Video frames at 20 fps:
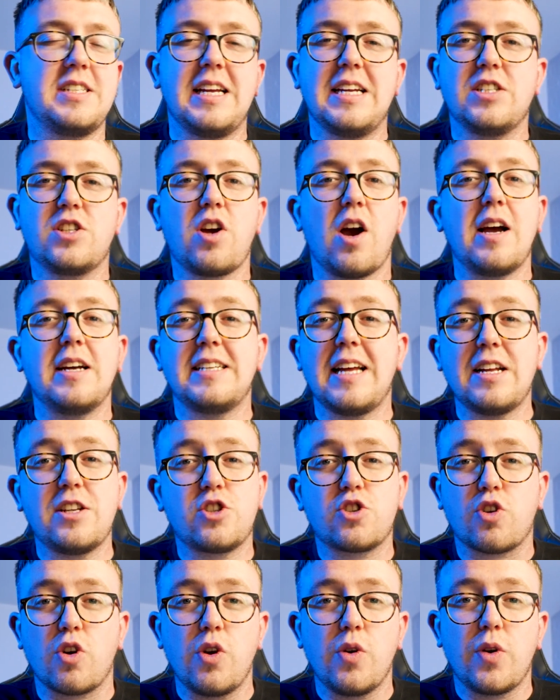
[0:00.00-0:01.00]
He's got his head
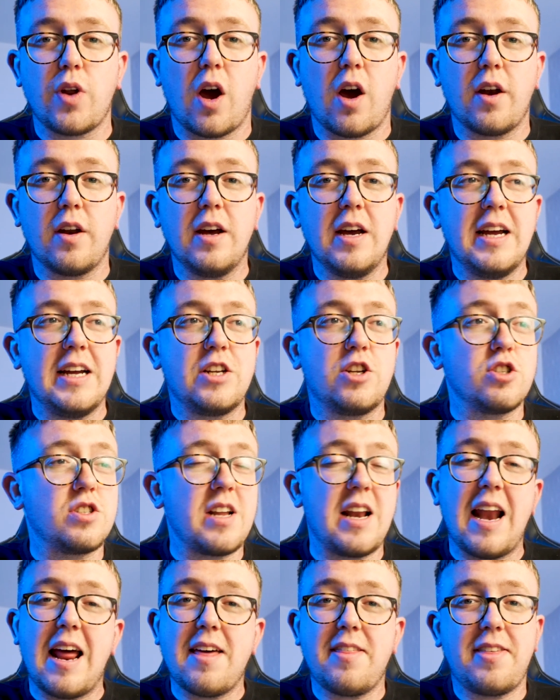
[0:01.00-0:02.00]
screwed on, doesn't
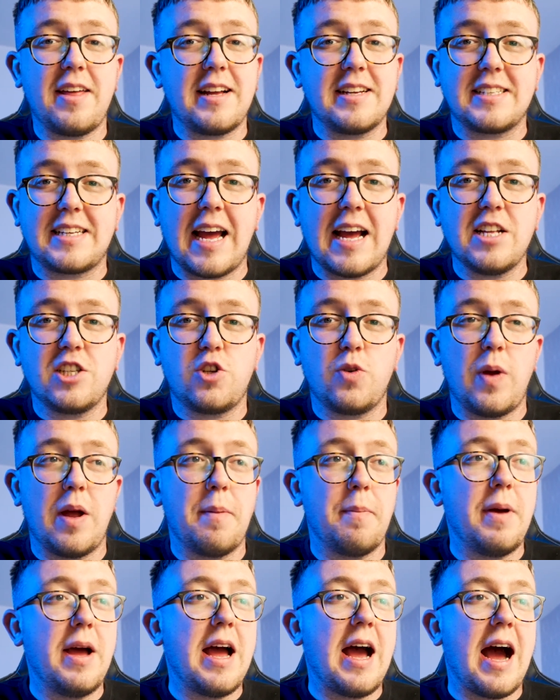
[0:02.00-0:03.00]
let things get to
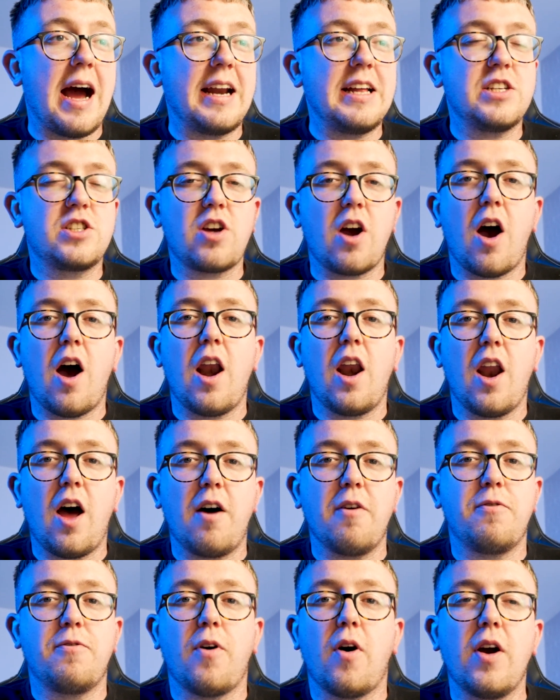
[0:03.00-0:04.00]
him, and he's got a lot
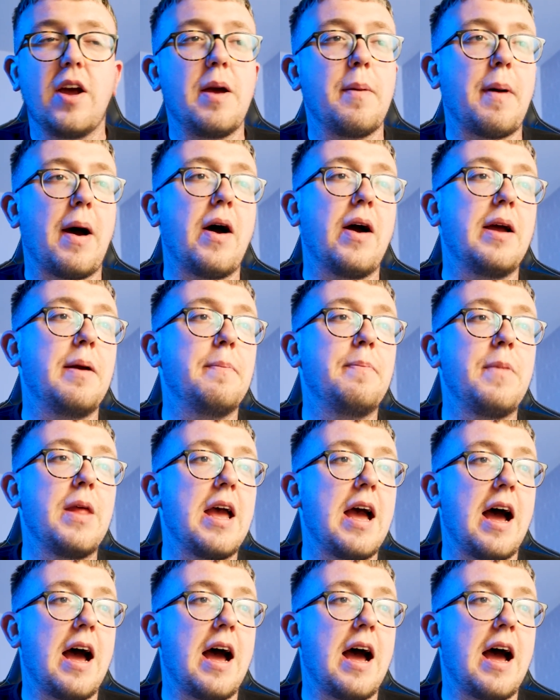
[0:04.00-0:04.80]
of fight about him.